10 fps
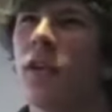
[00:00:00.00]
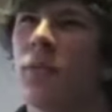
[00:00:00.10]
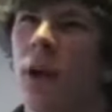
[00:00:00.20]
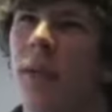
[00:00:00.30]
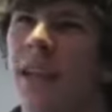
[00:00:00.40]
is
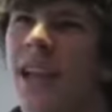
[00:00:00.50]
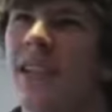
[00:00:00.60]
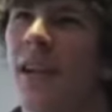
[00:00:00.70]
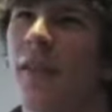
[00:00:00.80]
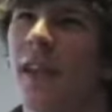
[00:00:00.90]
probably
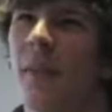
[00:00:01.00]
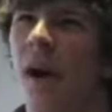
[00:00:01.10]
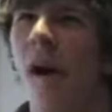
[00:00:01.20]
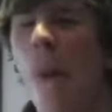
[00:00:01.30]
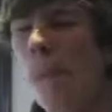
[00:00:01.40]
less healthy,
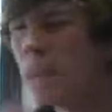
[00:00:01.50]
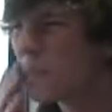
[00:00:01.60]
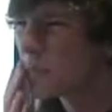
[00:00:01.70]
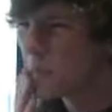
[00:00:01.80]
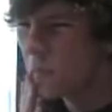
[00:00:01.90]
but
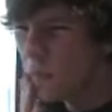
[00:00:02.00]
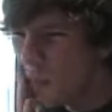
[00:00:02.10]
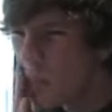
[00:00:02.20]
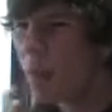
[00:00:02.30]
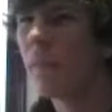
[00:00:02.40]

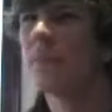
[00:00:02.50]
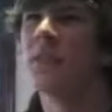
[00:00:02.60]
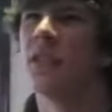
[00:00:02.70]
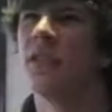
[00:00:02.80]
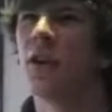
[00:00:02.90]

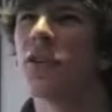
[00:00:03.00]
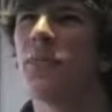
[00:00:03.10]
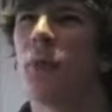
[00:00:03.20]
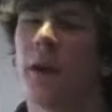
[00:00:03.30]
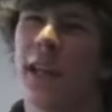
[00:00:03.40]
is
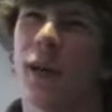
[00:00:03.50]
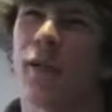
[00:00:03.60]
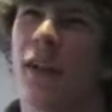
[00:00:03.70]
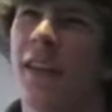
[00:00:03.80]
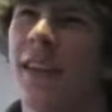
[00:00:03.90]
yours more
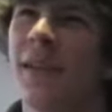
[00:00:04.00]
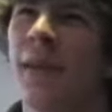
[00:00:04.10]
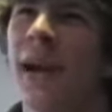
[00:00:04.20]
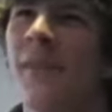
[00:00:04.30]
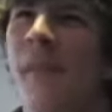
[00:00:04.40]
eco-friendly
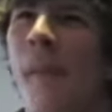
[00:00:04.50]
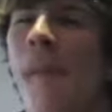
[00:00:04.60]
than mine?